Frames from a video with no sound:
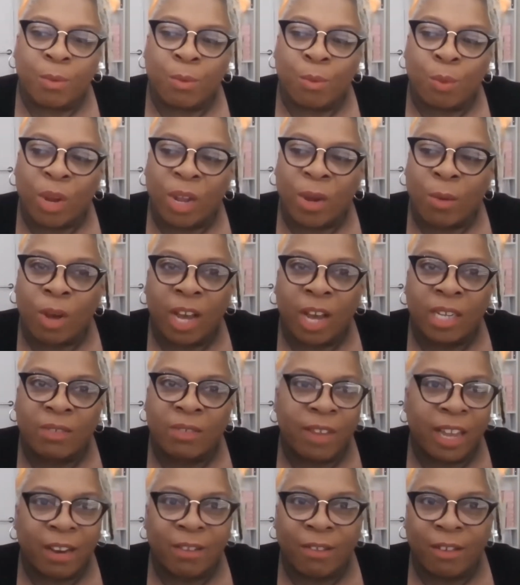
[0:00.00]
we worked
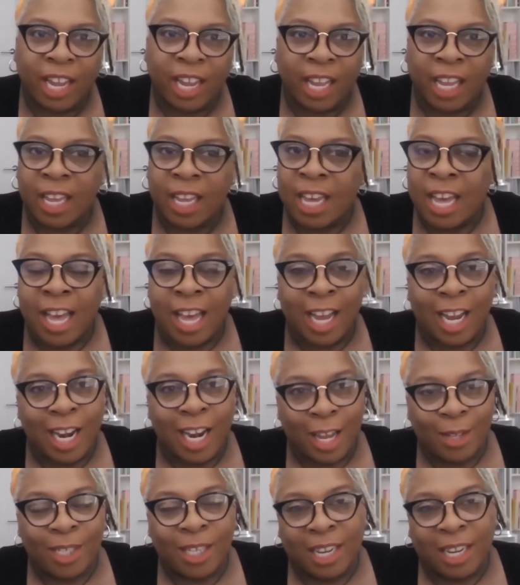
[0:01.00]
very
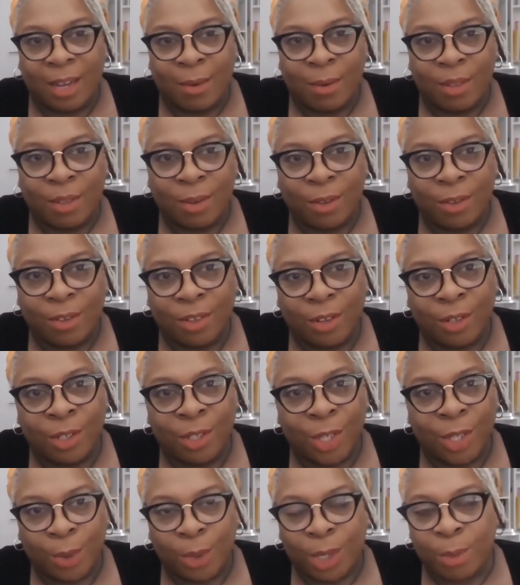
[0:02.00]
closely with Orthodox
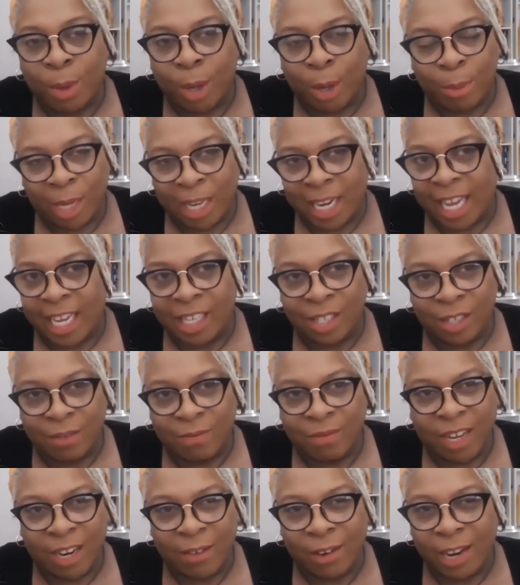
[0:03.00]
Jewish population,
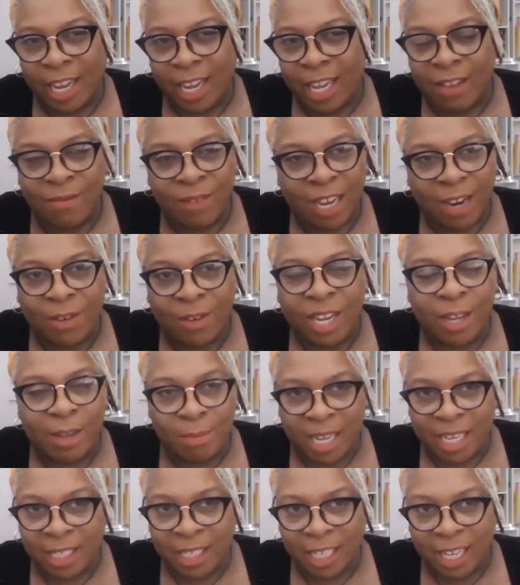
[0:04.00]
very, very
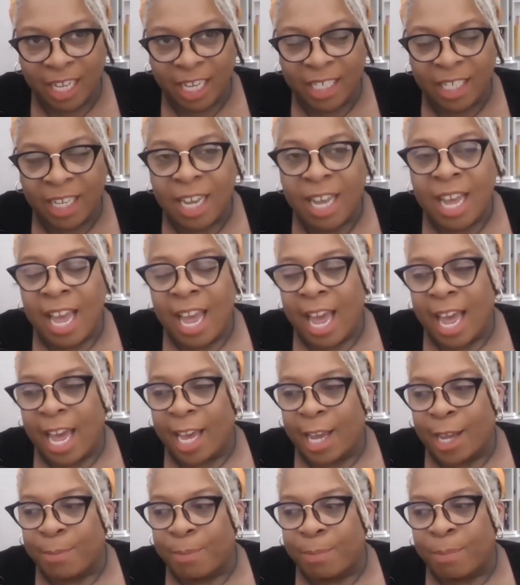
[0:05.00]
committed.
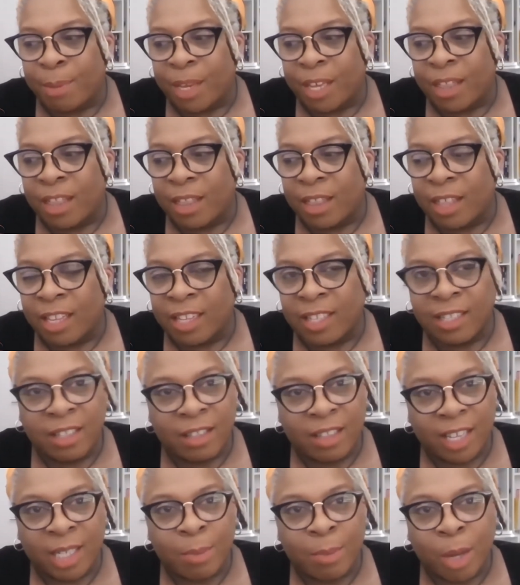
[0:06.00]
But
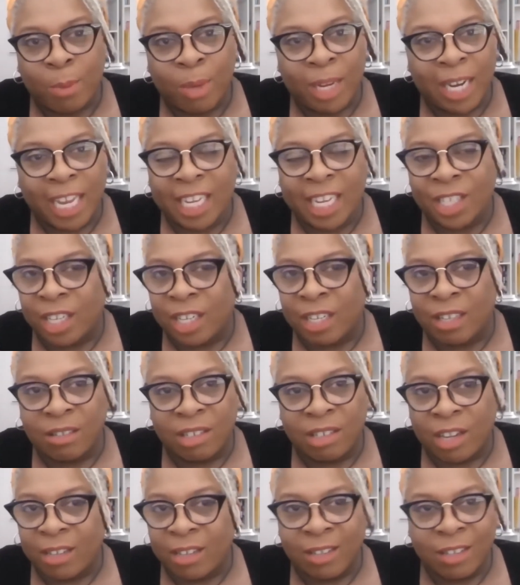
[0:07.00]
this population
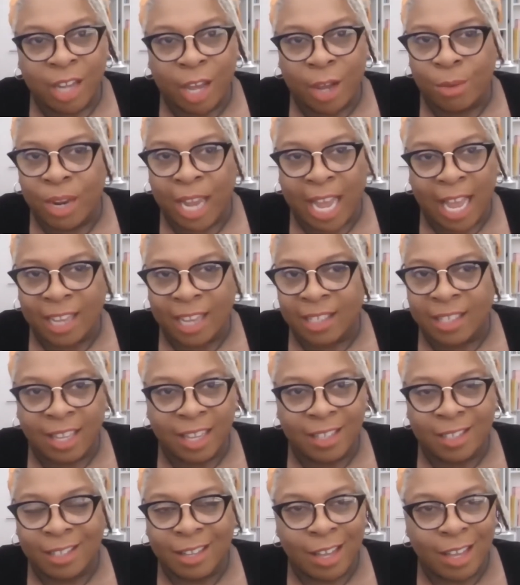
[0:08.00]
don't
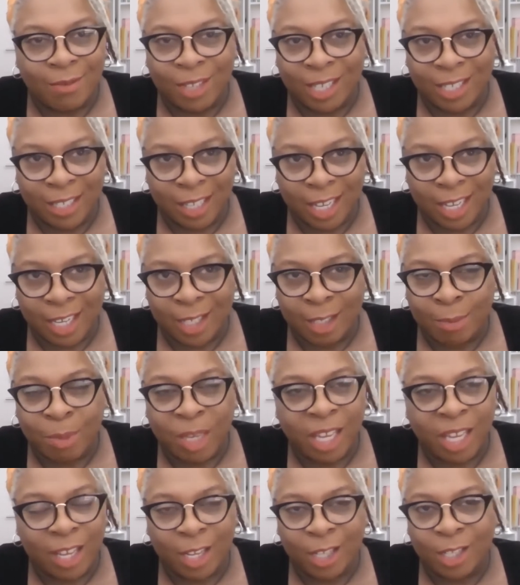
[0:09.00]
access services
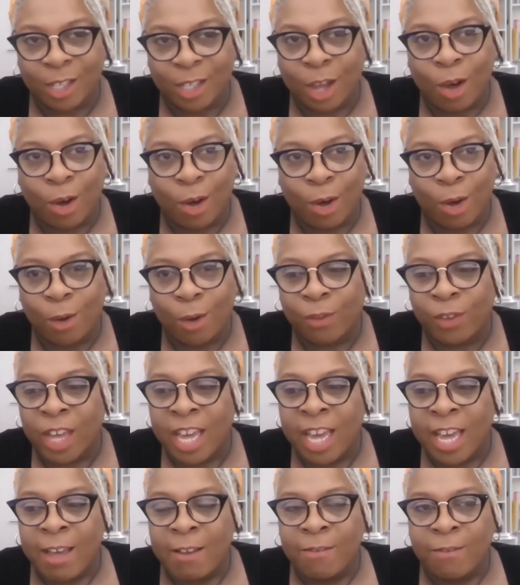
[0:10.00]
because of
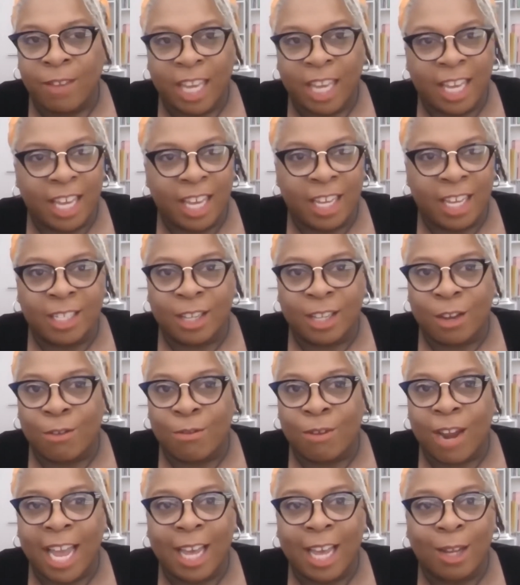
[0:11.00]
fears
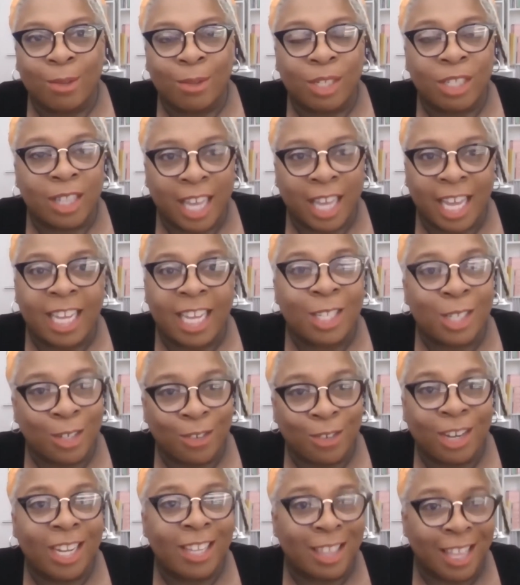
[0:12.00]
around their
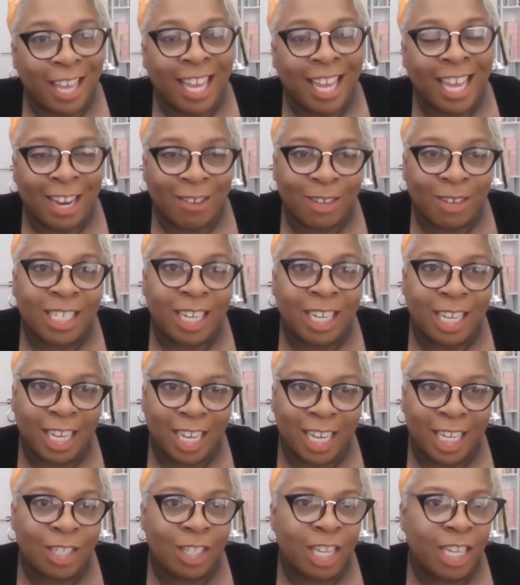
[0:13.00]
history and their
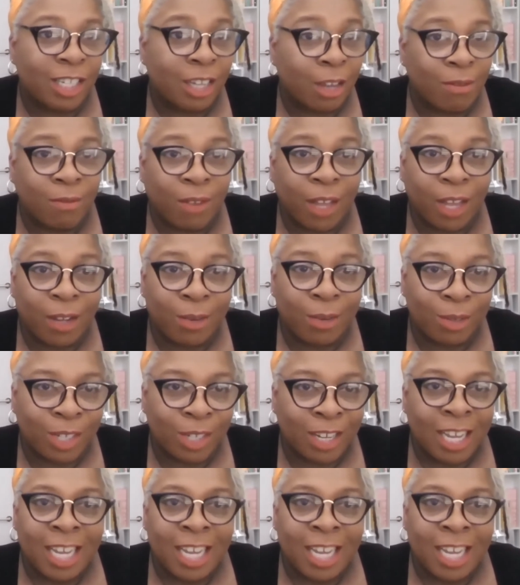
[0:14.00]
heritage. They don't vote.